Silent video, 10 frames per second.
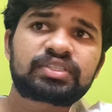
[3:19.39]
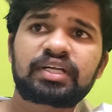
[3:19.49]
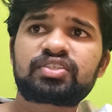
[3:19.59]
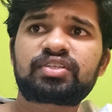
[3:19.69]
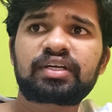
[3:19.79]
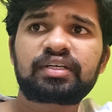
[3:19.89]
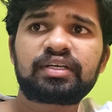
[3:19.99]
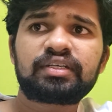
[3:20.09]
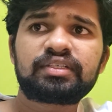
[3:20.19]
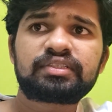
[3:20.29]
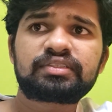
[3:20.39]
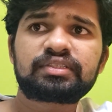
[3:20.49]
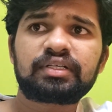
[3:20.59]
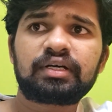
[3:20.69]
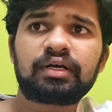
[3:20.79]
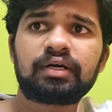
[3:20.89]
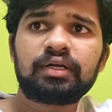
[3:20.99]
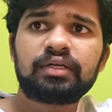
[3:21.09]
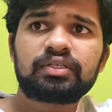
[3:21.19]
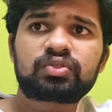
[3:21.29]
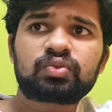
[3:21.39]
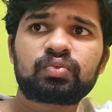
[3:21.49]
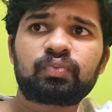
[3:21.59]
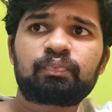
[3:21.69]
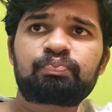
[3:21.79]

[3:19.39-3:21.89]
is constructed is so